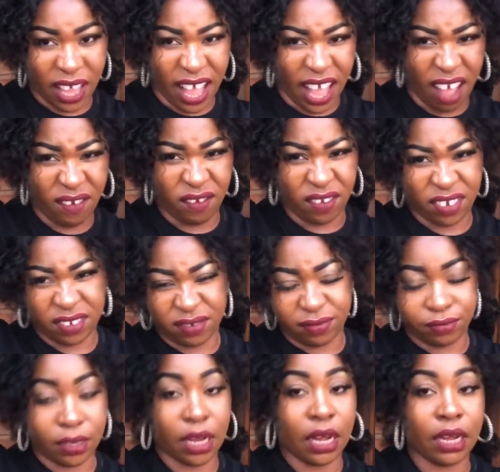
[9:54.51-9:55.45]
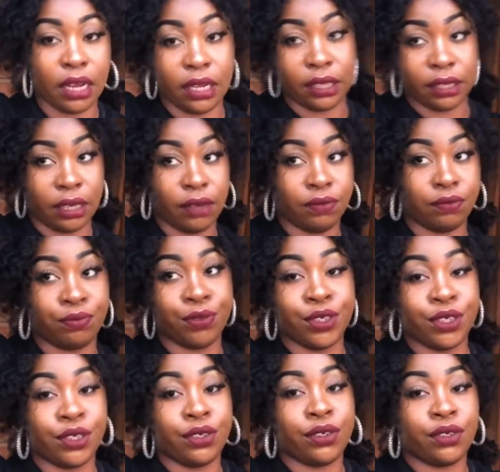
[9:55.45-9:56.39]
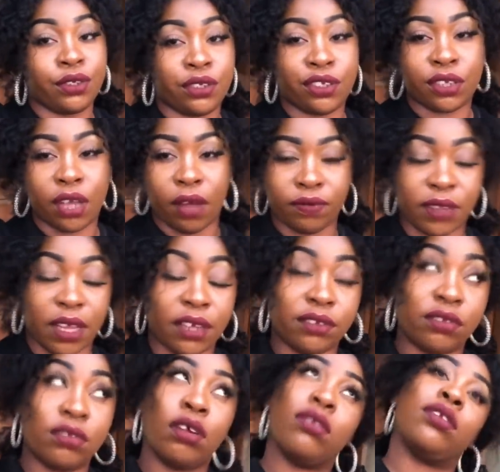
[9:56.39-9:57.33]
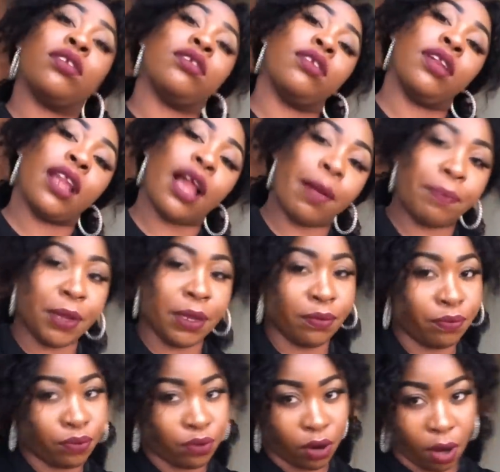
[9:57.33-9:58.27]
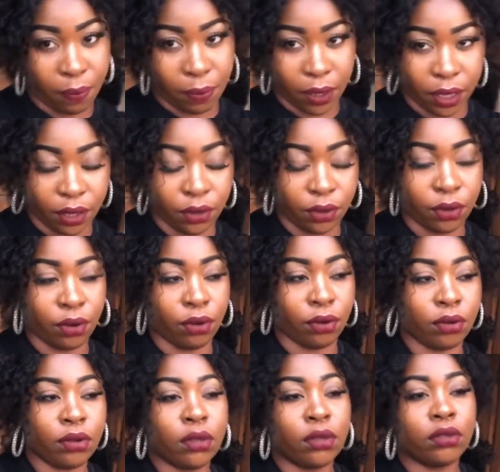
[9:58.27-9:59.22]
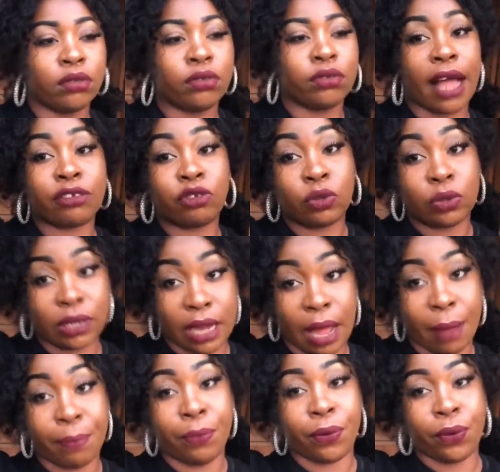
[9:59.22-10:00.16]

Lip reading: have a stuff that's not lapping properly, has to lap